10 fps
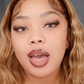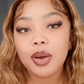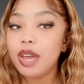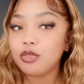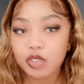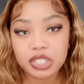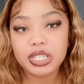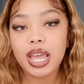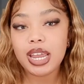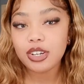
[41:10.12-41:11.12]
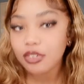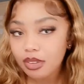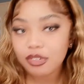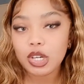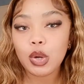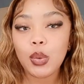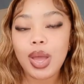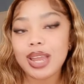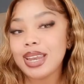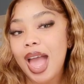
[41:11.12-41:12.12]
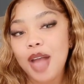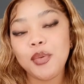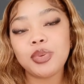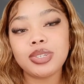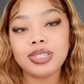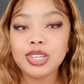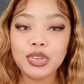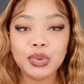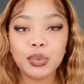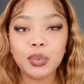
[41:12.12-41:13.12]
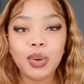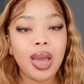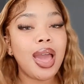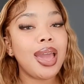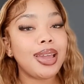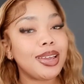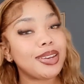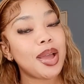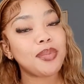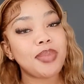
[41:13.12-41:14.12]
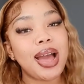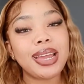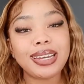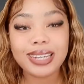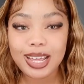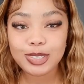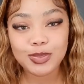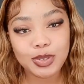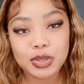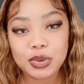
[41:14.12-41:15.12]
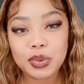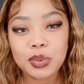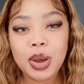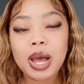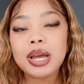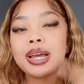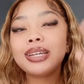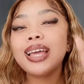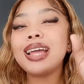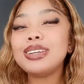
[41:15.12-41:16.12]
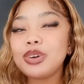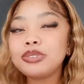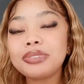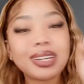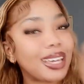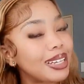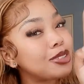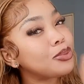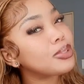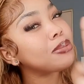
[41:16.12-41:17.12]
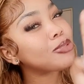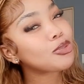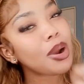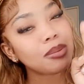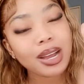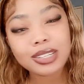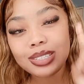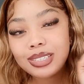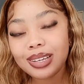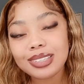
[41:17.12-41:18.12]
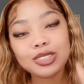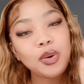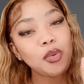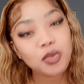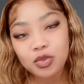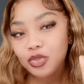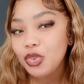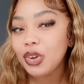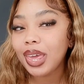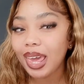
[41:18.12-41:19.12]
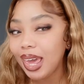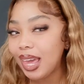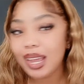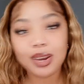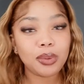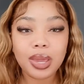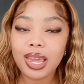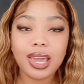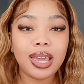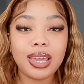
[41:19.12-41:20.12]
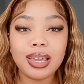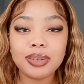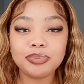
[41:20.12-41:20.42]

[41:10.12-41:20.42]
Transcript: have reached the end of the video, and I will see you in my next video. And don't forget to subscribe, guys. Don't forget, okay?